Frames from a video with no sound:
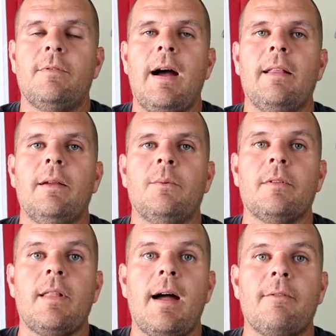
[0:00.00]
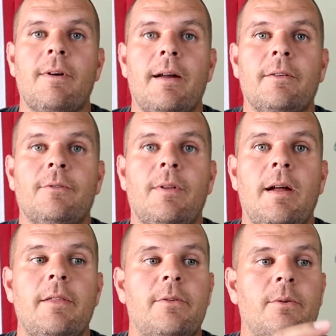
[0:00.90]
violent with live rounds
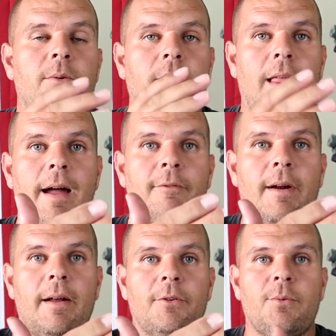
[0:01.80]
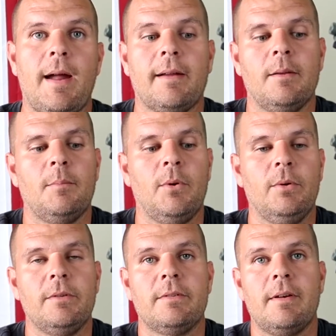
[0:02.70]
flying through and live rounds racking the
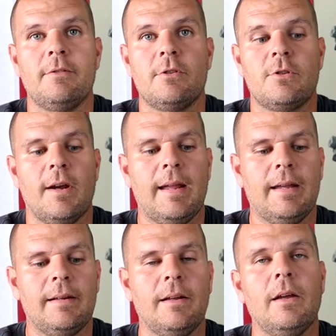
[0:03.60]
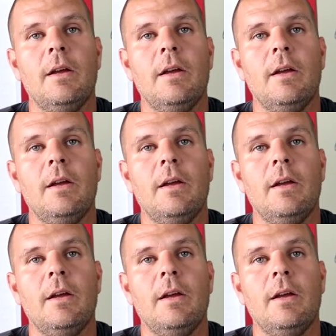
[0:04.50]
bolt instead of just your hand.